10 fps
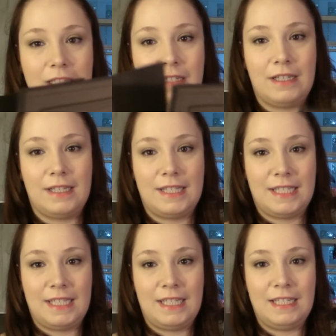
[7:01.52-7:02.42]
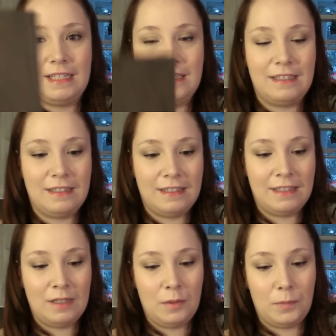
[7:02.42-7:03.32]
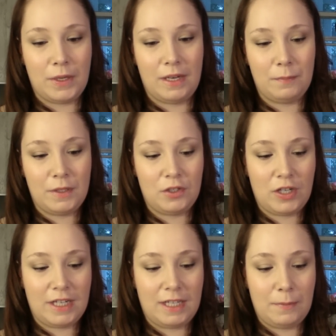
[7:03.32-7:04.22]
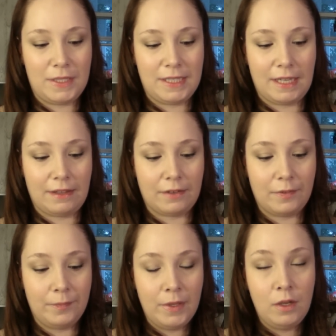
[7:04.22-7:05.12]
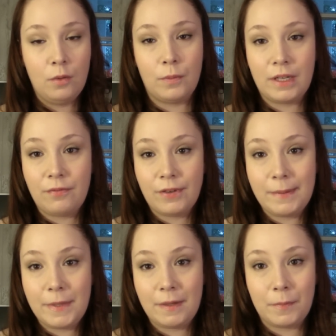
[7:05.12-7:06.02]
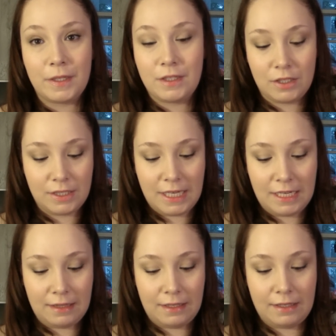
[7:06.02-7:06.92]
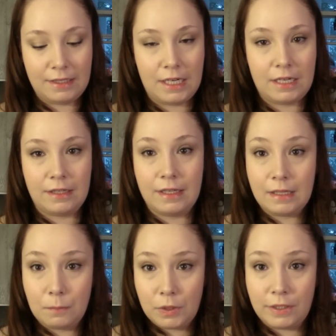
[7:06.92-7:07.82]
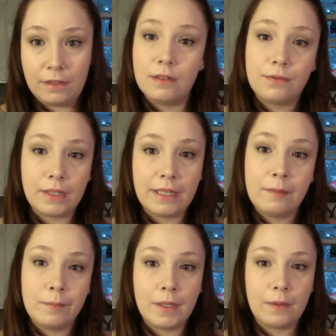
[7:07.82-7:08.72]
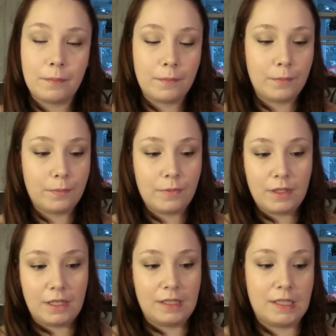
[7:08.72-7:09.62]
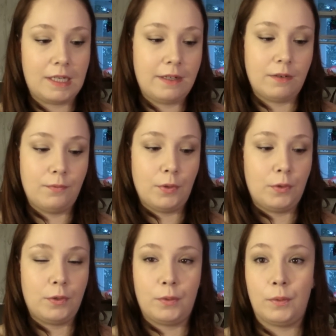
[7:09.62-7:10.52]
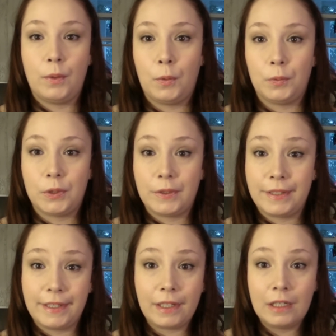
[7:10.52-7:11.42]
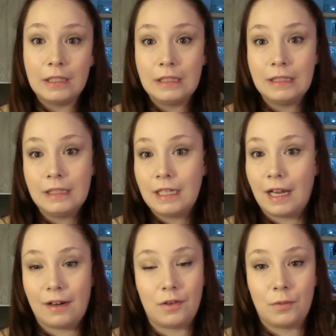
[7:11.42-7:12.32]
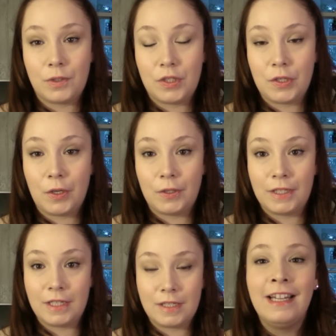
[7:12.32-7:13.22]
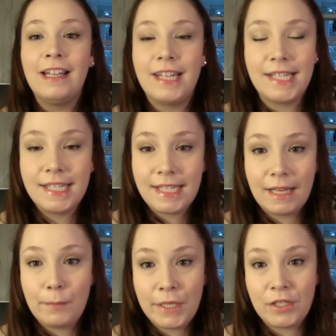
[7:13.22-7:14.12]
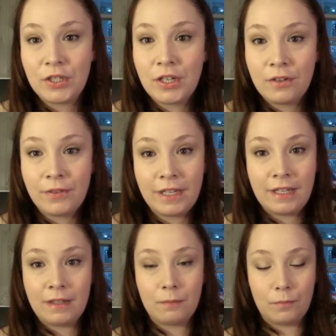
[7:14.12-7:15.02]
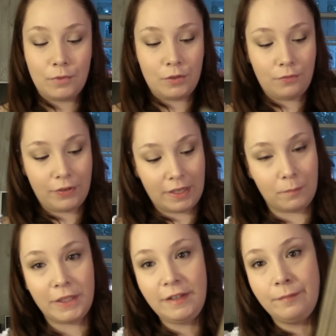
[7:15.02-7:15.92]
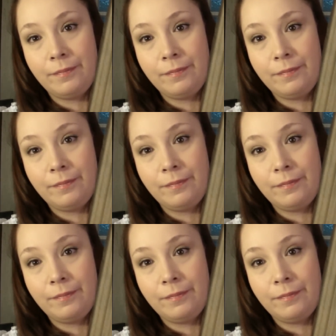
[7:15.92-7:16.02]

you can see. But I'm going to try to keep it together. When I frame it, I'm going to just take the entire thing and put it in a frame. Um, the entire photo holder thing. I don't know what you call these. This is a picture of a new family.